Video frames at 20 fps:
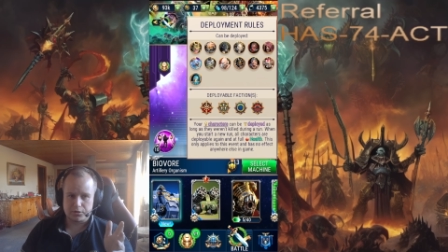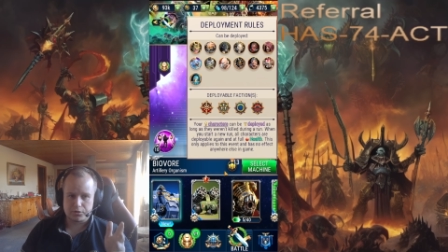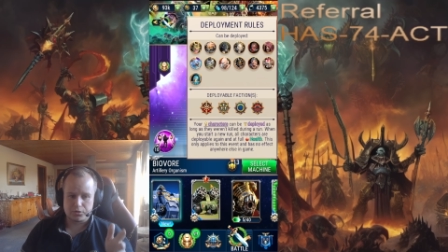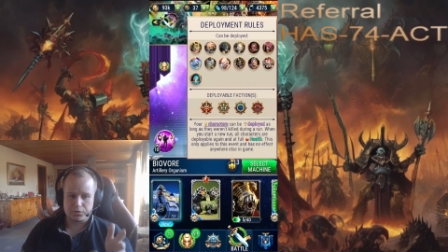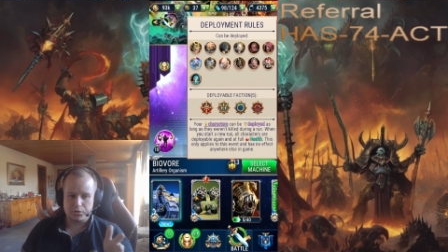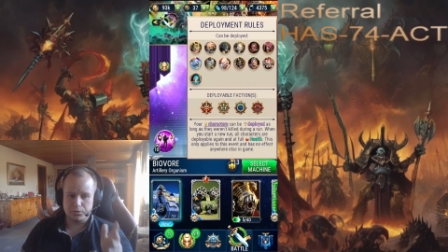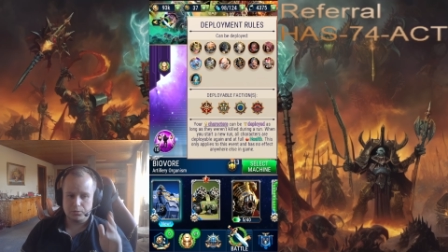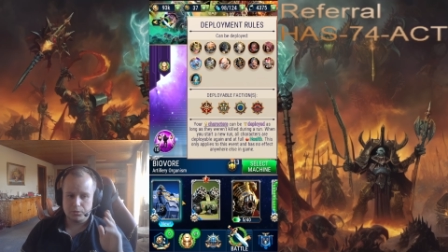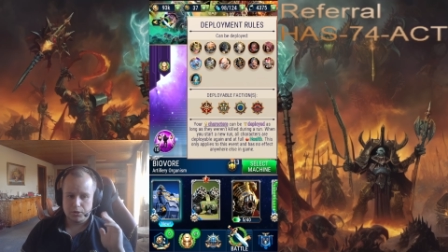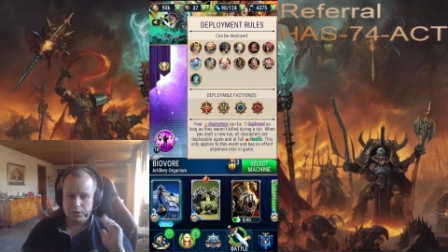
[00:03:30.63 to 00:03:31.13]

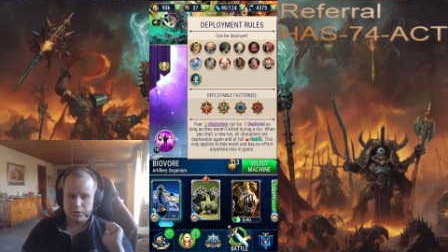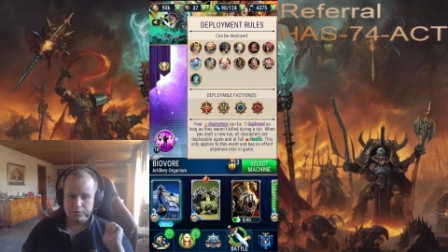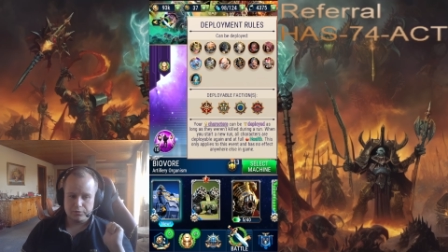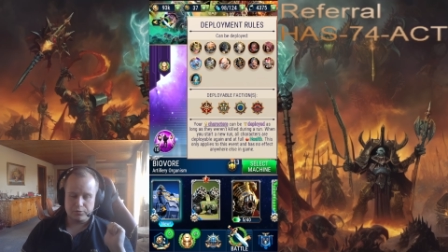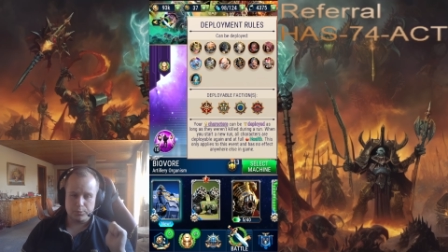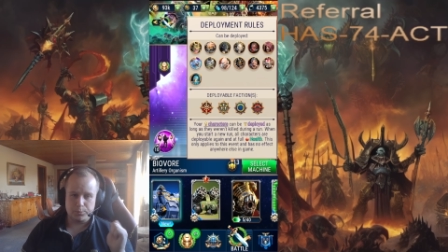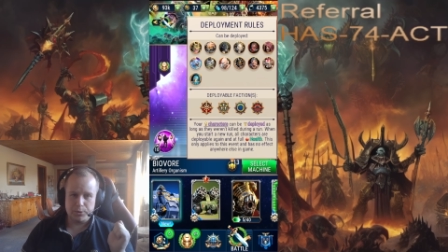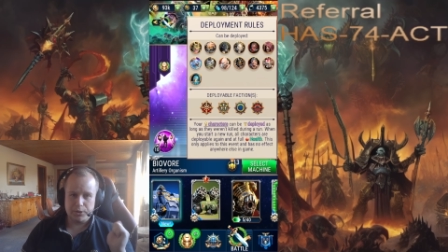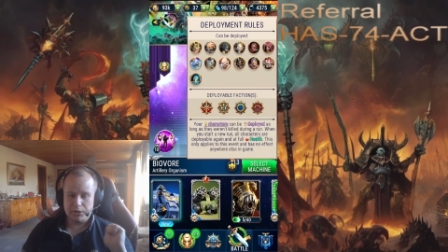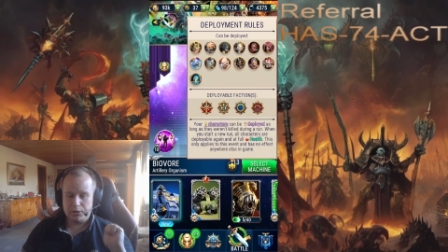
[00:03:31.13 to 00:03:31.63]
So for
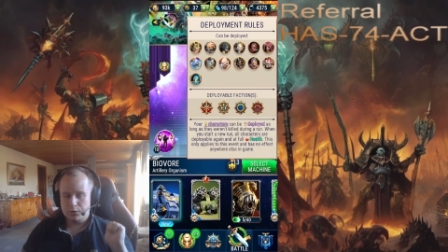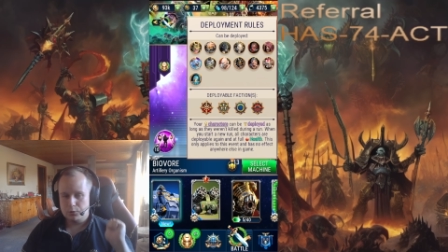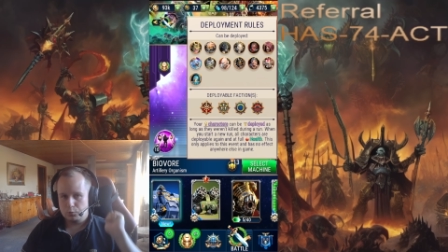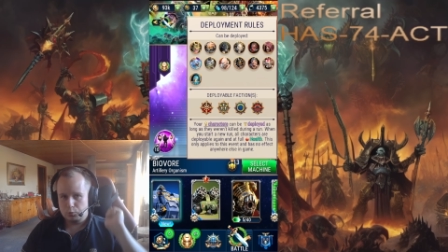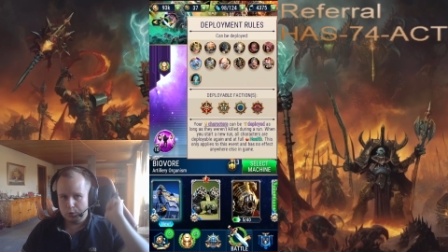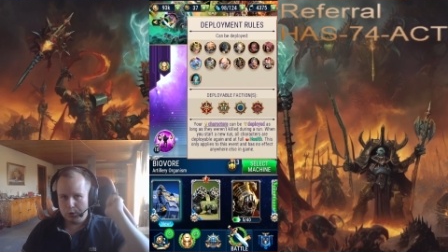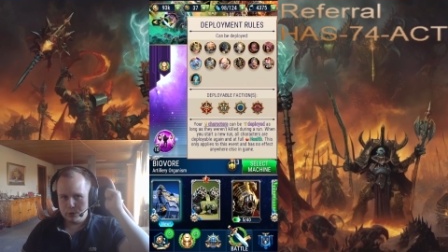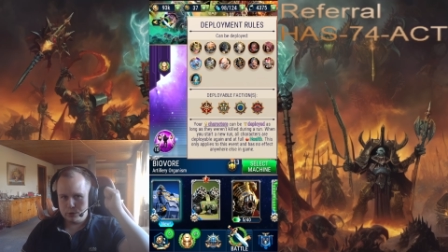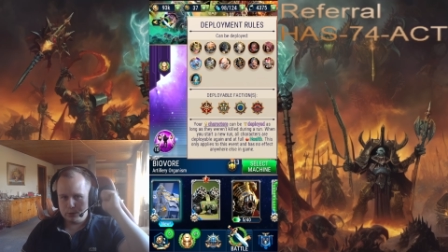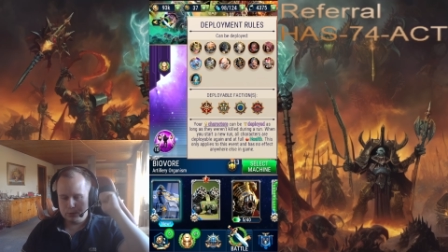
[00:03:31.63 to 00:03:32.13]
me,
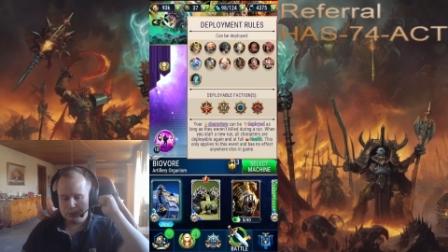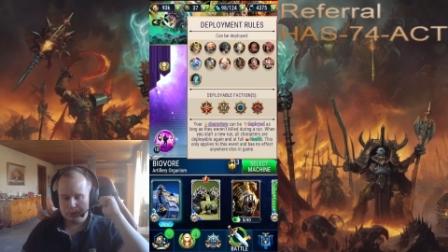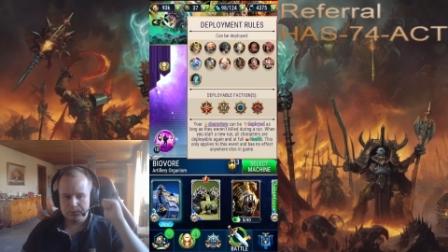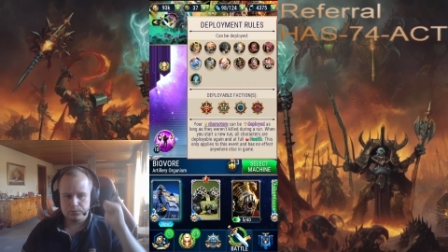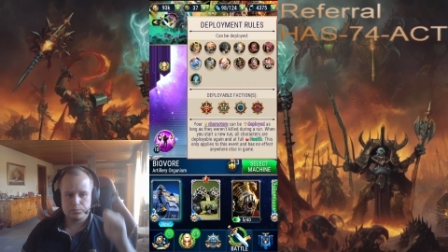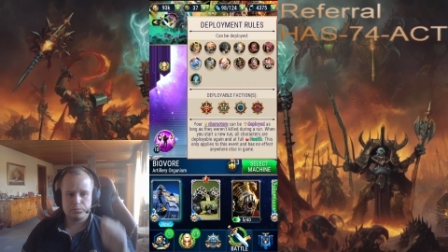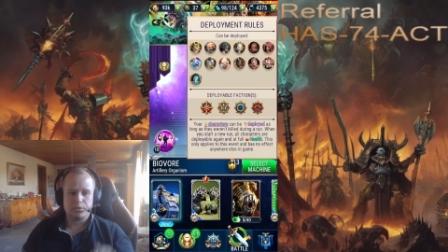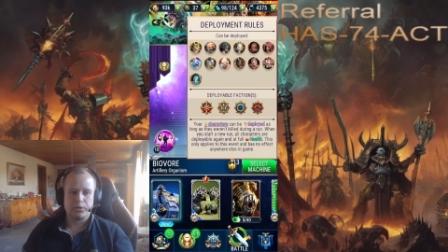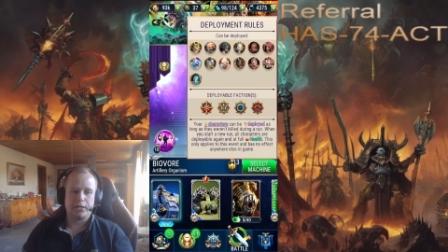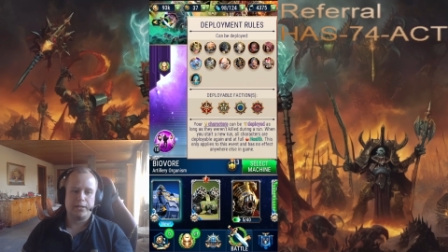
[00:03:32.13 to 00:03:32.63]
woo,
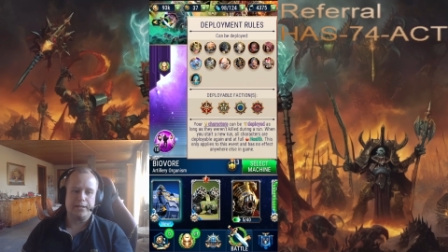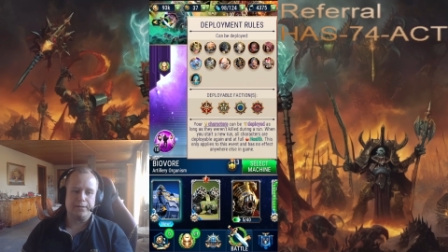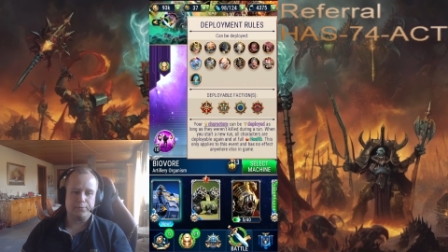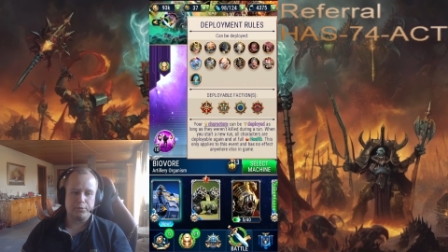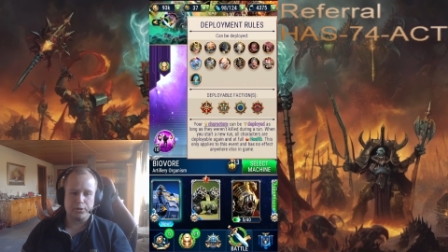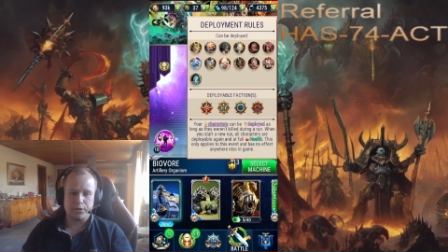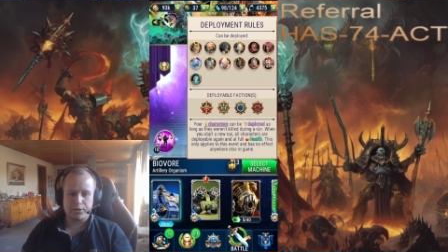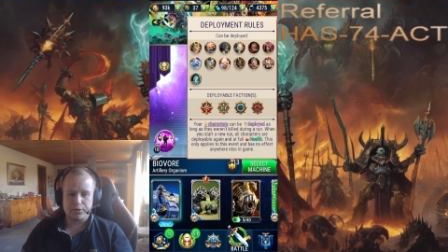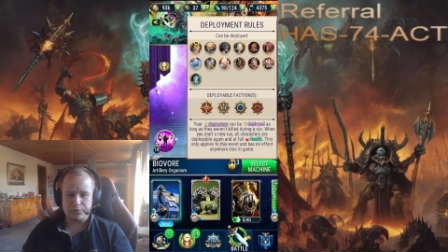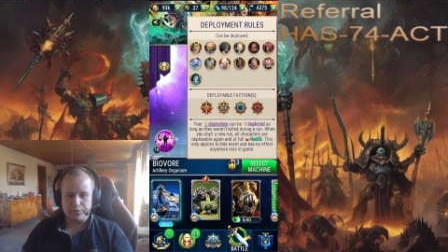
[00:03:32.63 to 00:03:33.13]
I have a
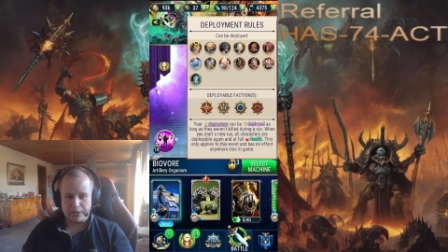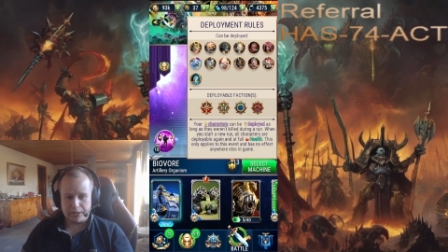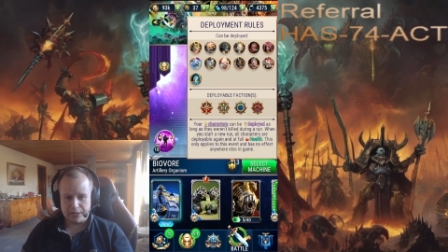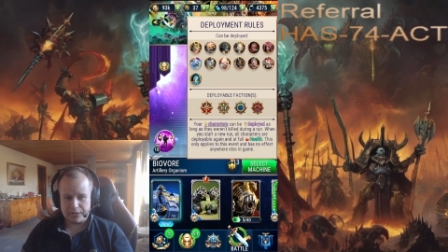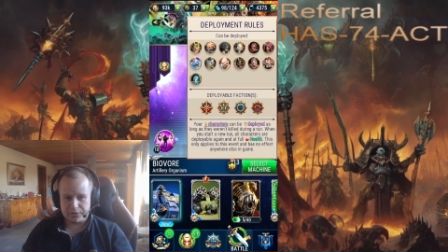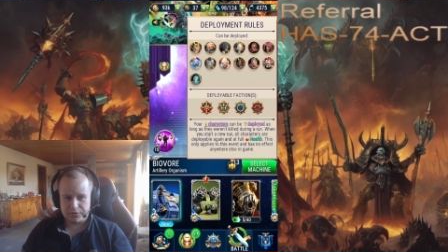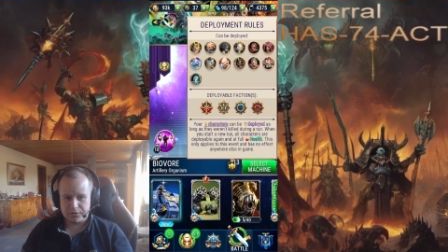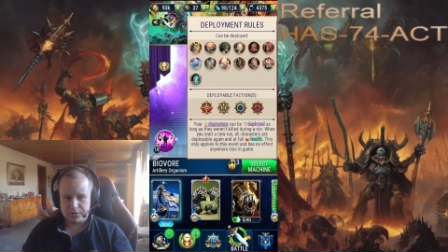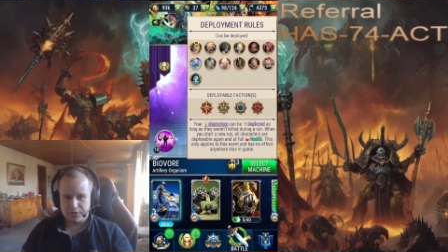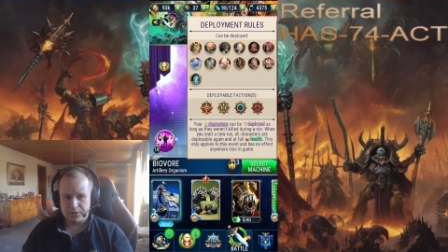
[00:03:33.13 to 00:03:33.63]
lot of
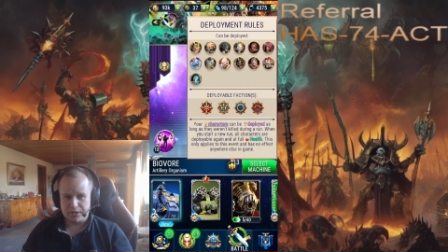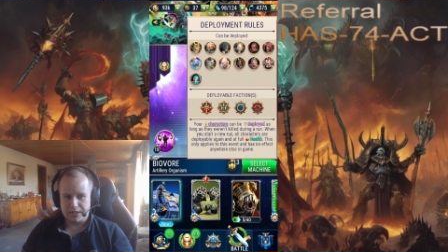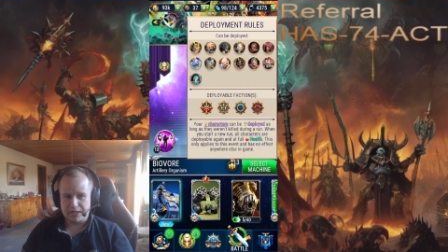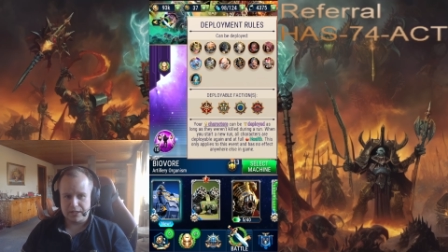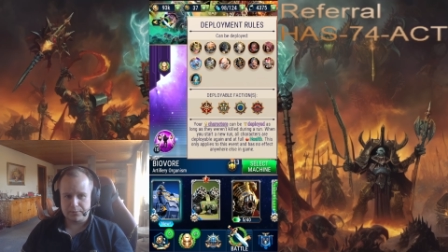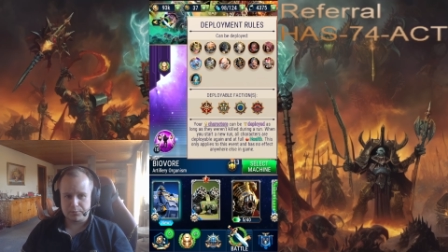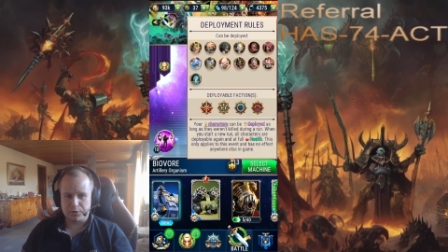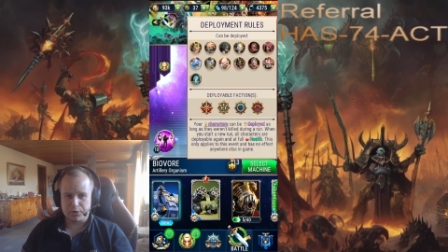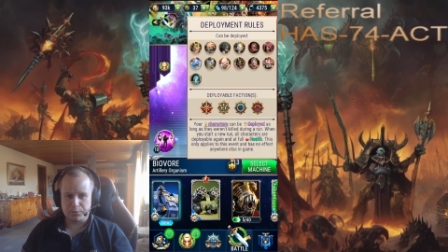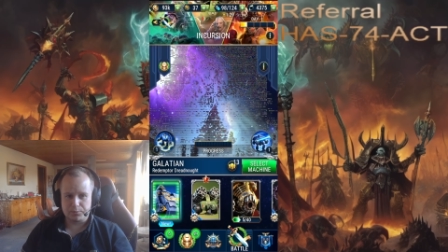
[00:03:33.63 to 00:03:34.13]
chaos and
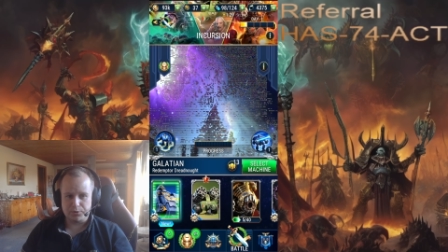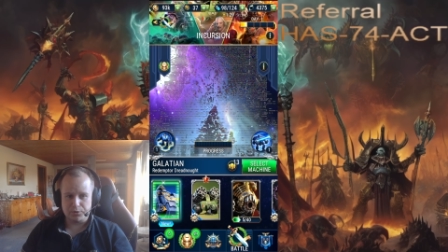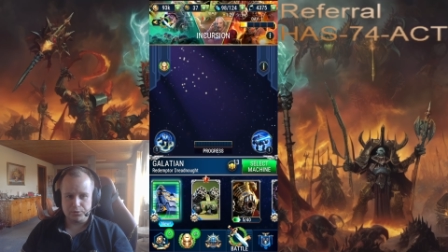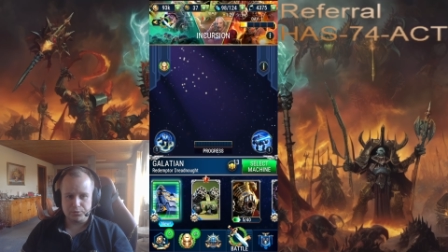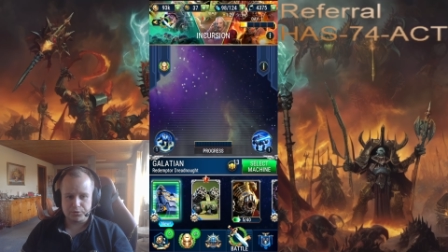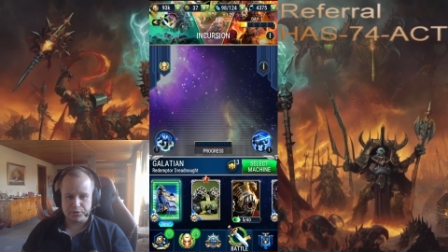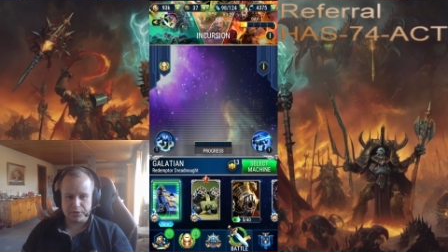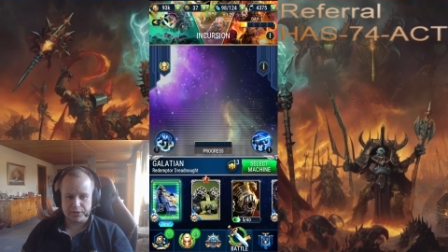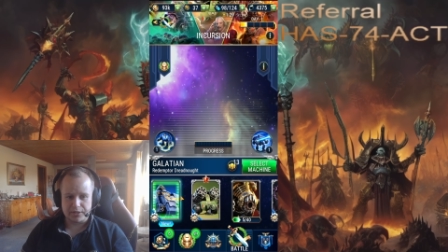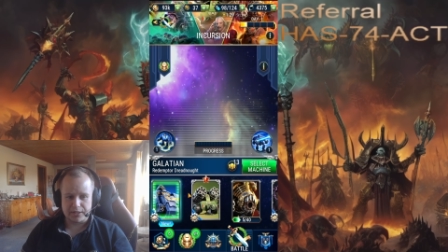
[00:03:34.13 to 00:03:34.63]
I'm gonna be
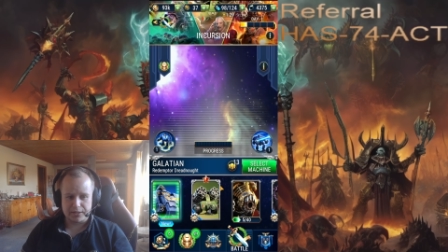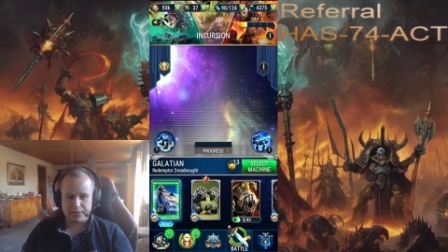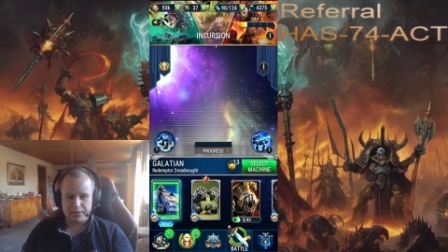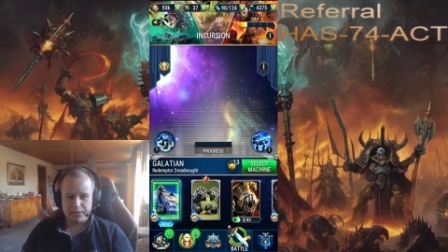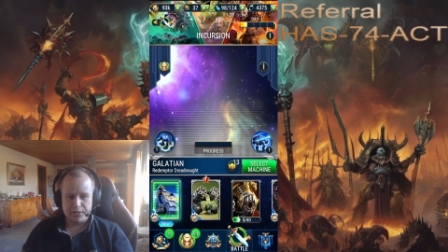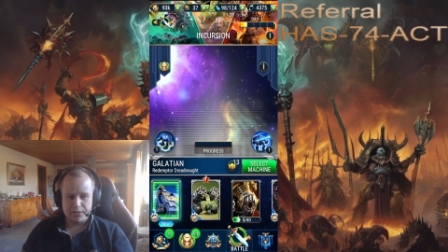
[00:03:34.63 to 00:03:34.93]
using that.